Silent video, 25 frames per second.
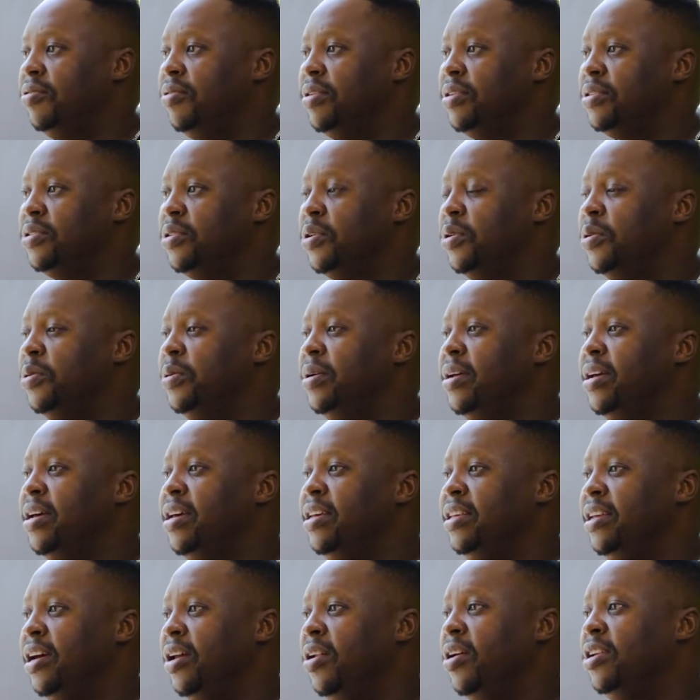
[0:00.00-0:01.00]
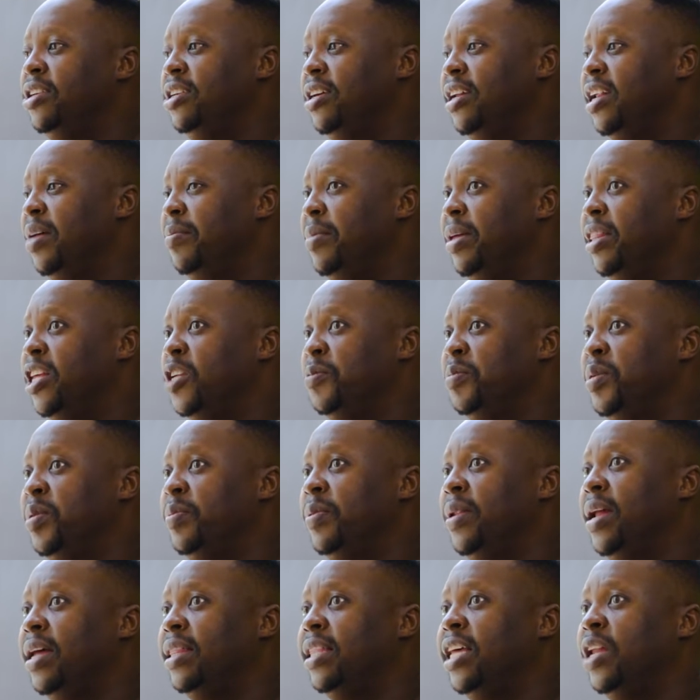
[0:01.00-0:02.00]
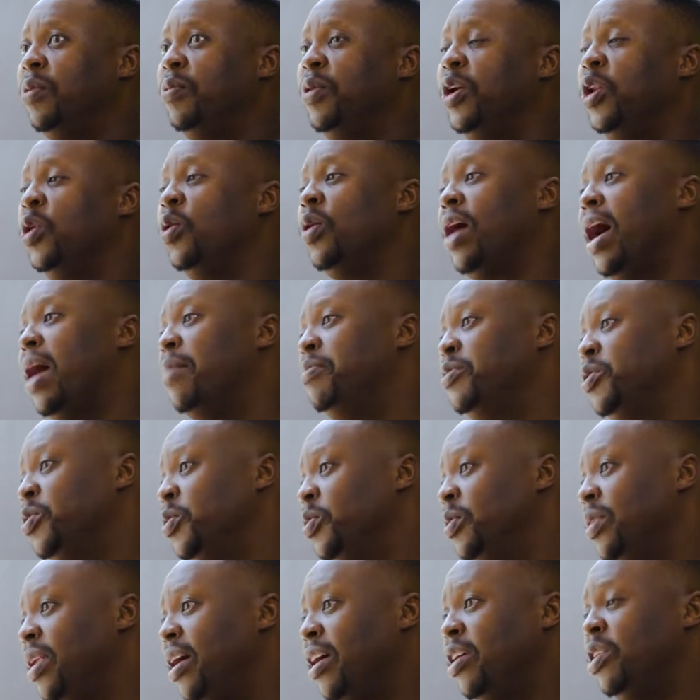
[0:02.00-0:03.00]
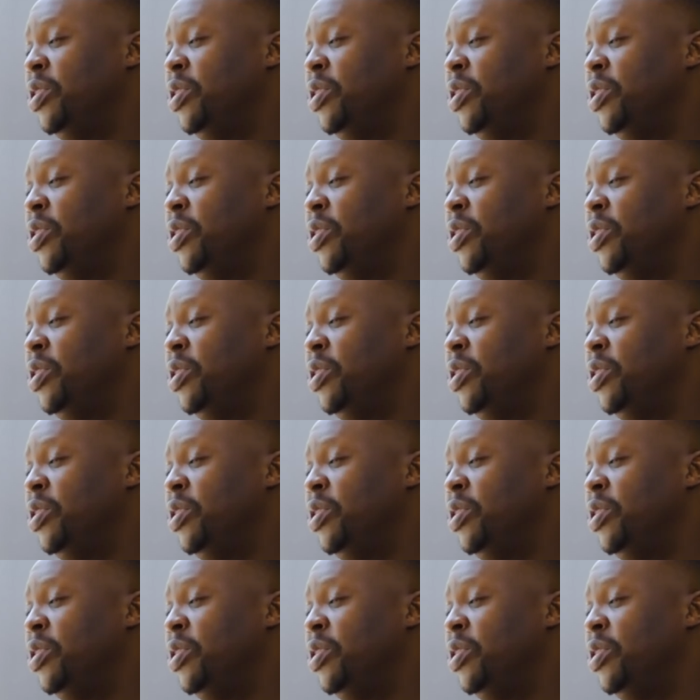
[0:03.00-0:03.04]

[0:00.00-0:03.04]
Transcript: So yeah, not yet. I mean, there's people like that we look up to, like